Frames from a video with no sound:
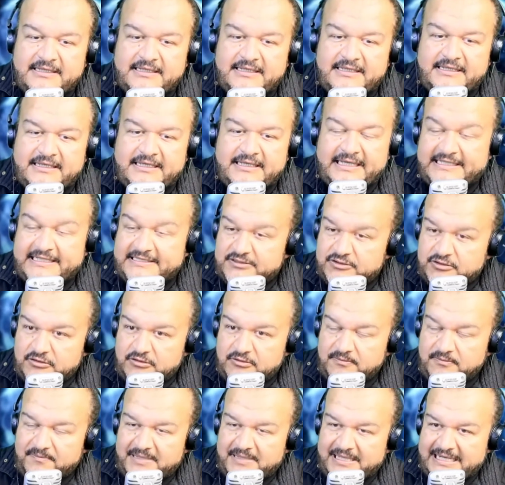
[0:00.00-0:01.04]
This goes
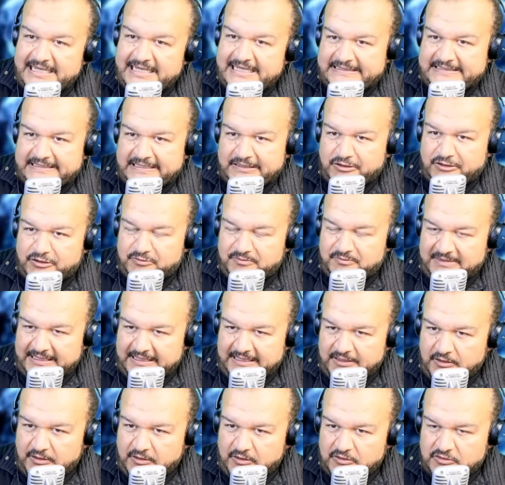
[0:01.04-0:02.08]
back to
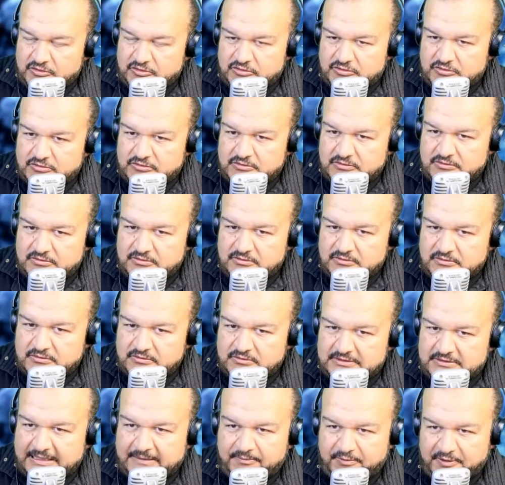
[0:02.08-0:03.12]
2002, that's why it's in
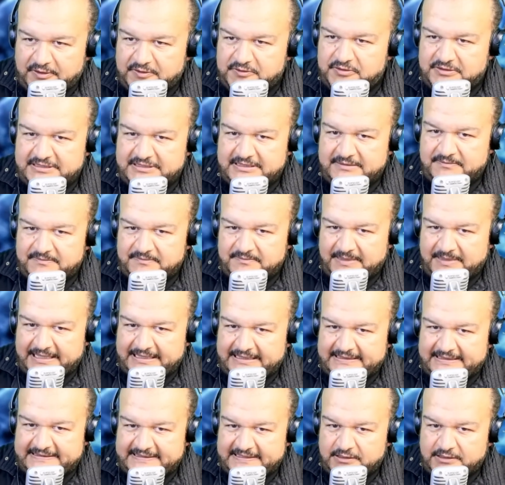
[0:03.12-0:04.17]
25 years,
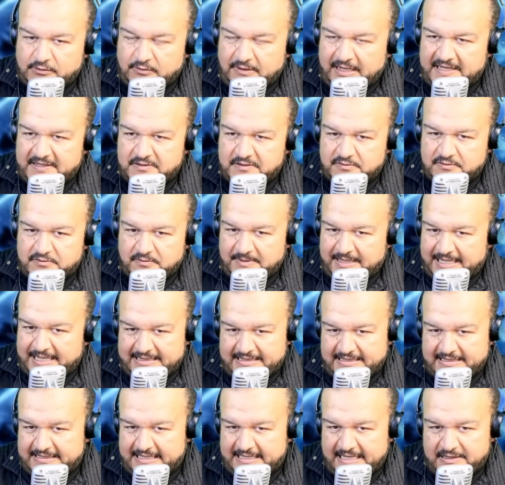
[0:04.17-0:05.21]
or a little over
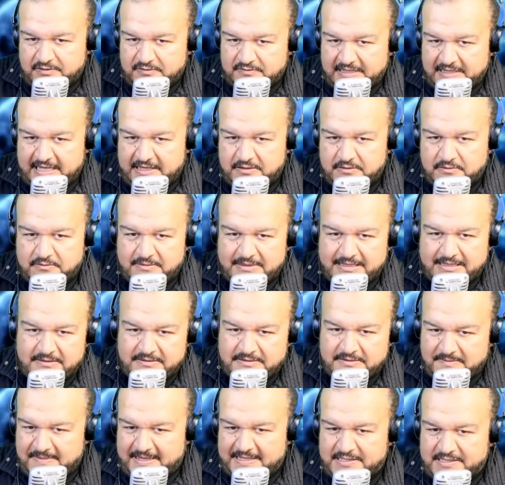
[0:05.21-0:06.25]
20 years more or
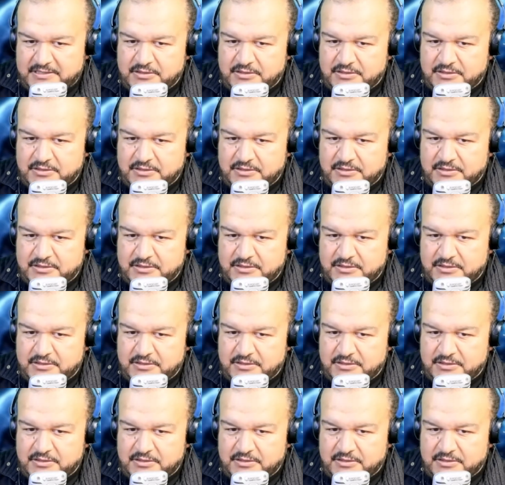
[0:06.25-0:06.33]
less.